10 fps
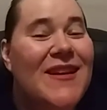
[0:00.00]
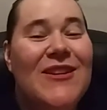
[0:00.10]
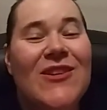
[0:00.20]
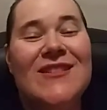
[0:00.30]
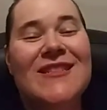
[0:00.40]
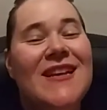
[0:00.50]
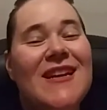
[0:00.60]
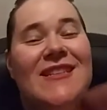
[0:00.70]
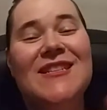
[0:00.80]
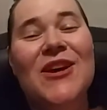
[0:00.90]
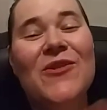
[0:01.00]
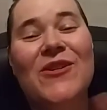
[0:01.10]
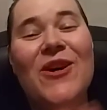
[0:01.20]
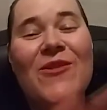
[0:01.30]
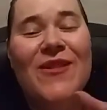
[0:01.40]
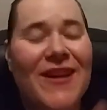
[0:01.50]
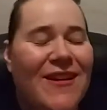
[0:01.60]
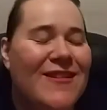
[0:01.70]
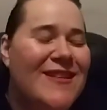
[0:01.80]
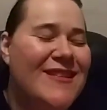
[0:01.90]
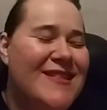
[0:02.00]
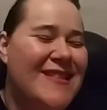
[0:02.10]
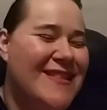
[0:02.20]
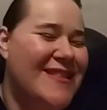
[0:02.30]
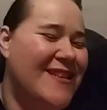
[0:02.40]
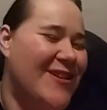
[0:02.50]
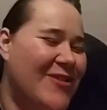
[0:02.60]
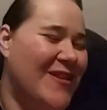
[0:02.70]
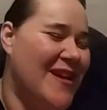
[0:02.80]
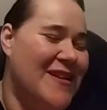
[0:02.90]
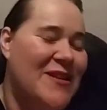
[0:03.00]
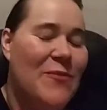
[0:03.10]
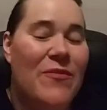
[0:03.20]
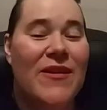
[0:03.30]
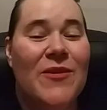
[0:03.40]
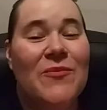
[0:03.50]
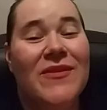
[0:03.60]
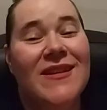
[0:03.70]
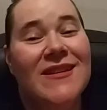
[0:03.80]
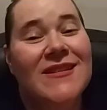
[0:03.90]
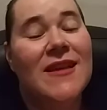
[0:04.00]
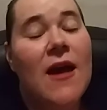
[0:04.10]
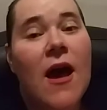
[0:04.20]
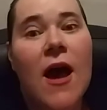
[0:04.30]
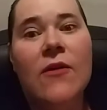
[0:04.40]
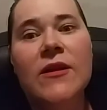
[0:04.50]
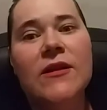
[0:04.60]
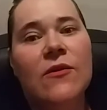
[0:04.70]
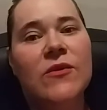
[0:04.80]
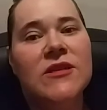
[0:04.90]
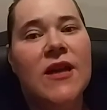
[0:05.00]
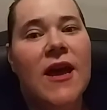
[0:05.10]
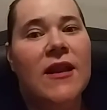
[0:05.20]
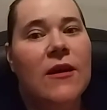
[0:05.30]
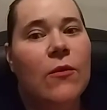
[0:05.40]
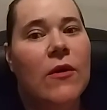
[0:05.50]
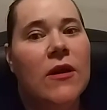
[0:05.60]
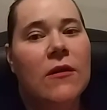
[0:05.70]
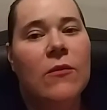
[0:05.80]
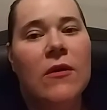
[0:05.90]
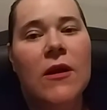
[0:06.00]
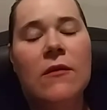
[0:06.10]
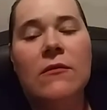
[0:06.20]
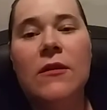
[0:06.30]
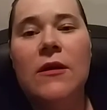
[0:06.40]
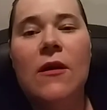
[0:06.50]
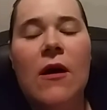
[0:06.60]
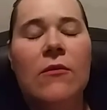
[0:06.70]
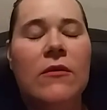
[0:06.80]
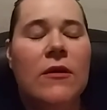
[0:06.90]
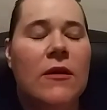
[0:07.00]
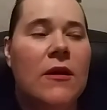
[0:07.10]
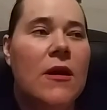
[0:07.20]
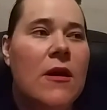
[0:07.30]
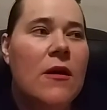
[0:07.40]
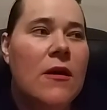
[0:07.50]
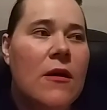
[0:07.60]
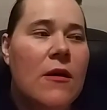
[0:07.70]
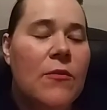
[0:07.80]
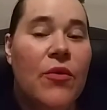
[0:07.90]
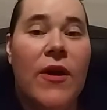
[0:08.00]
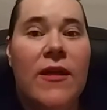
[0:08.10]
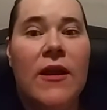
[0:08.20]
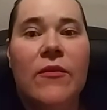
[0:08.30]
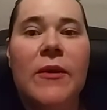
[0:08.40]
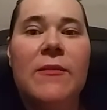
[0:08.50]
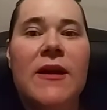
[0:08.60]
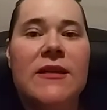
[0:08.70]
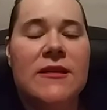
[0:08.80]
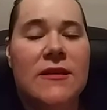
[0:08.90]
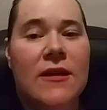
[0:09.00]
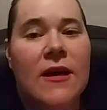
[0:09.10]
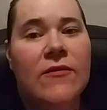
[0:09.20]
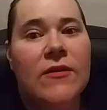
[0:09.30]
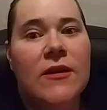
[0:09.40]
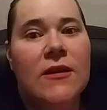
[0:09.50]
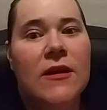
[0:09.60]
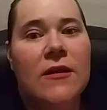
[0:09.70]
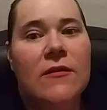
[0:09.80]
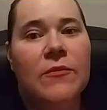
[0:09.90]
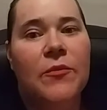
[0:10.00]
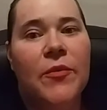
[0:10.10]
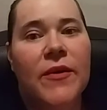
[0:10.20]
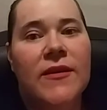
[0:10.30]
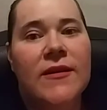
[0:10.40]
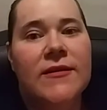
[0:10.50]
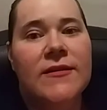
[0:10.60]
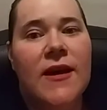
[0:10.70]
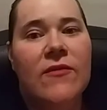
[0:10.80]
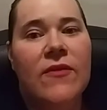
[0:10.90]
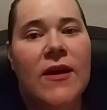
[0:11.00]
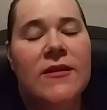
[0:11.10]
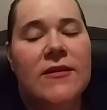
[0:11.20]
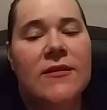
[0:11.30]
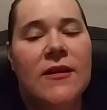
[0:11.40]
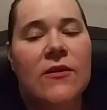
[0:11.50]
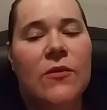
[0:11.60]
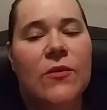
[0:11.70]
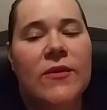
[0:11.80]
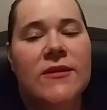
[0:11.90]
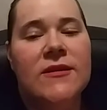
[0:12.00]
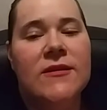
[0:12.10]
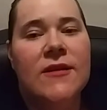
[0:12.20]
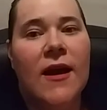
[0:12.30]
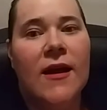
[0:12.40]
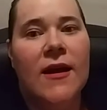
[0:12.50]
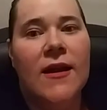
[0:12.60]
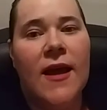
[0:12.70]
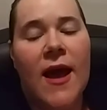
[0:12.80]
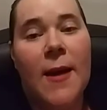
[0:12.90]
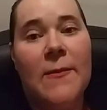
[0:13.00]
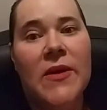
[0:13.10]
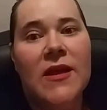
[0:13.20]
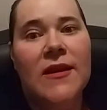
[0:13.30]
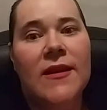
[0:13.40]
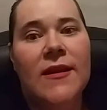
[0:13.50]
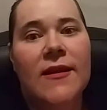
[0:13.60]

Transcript: No, just don't go there. Just don't end up there, please. I really don't wish anyone ill will. I really don't. I really pray that everybody makes it into heaven in the end. But the sad fact is I know it's not going to happen.